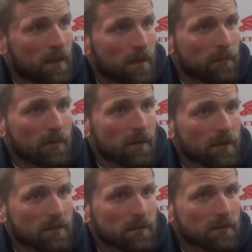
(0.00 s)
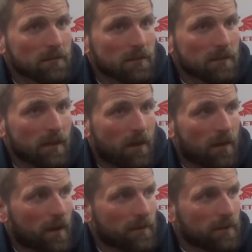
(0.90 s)

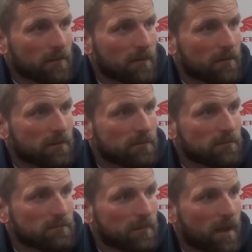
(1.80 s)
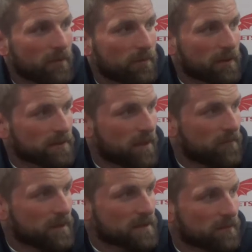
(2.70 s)
I think every player is
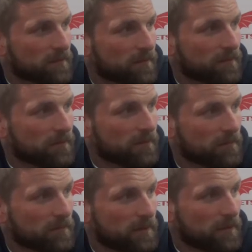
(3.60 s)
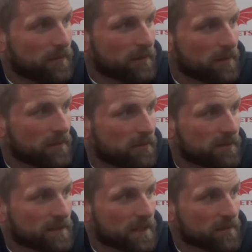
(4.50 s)
envious of, you know,
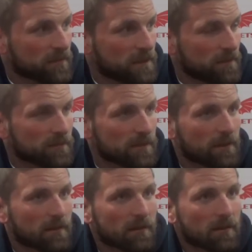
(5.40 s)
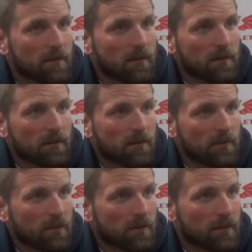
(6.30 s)
successful teams. I think,
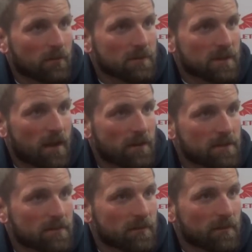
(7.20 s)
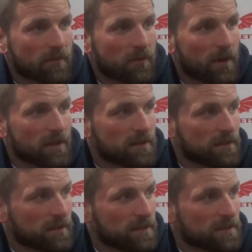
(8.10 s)
you know, you look at what Sarri's have created,
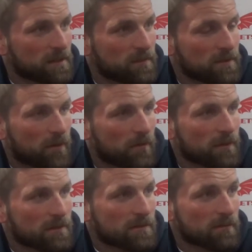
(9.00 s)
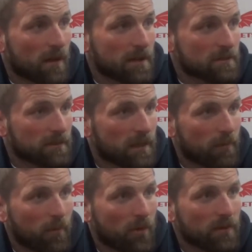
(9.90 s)
and these teams, I'm
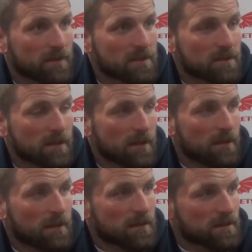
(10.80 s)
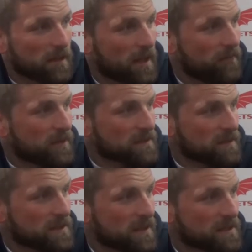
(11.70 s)
always slightly envious of
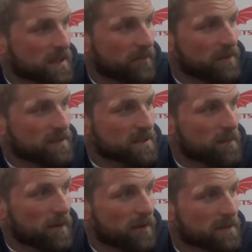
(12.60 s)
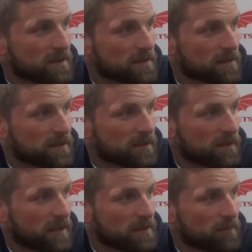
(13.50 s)
these guys having these experiences and
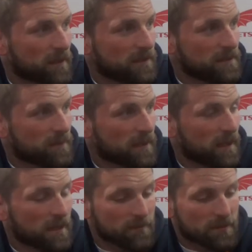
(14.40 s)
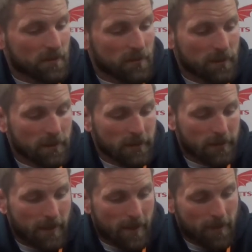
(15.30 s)
getting to play in these big games. So,
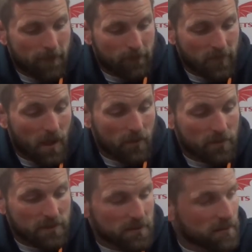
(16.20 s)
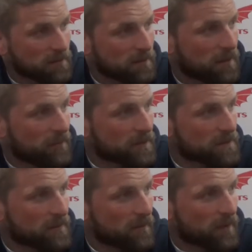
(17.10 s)
I was, you know,
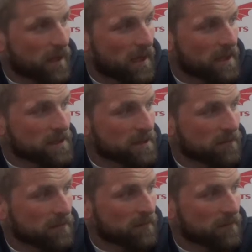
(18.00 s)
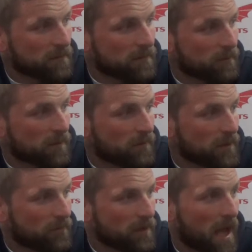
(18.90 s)
envious of the guys, but you
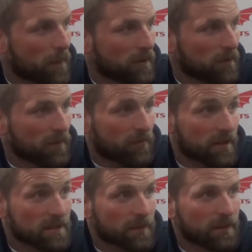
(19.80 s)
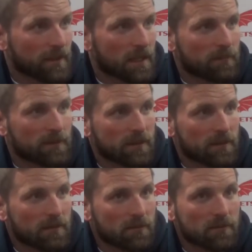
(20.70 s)
know, really happy. A lot of my friends played my game, and they,
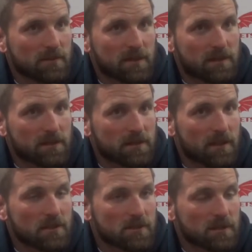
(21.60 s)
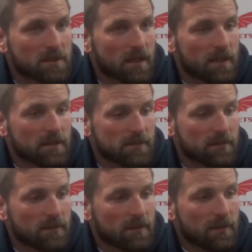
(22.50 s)
you know, speak to DTH and these guys, and
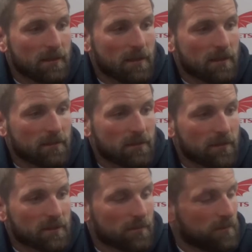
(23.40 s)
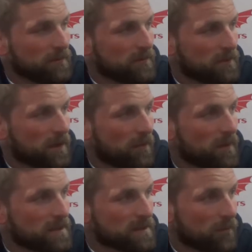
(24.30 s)
you know, they told me, you know, how
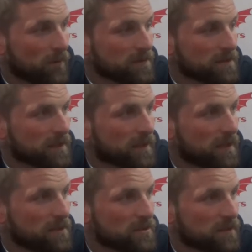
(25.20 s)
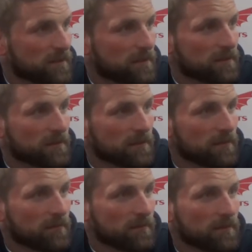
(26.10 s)
amazing it was on the occasion, and
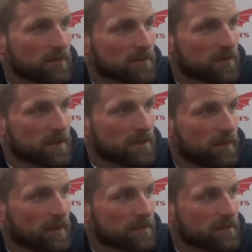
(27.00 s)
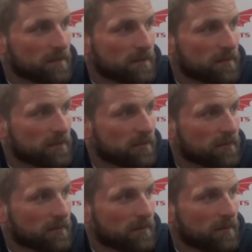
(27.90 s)
you know, just great to be able to
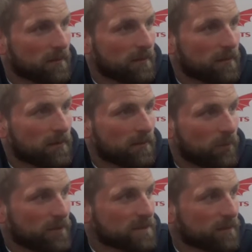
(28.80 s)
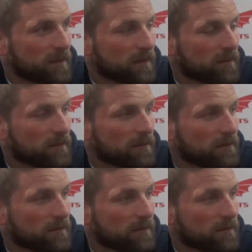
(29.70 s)
win something like that.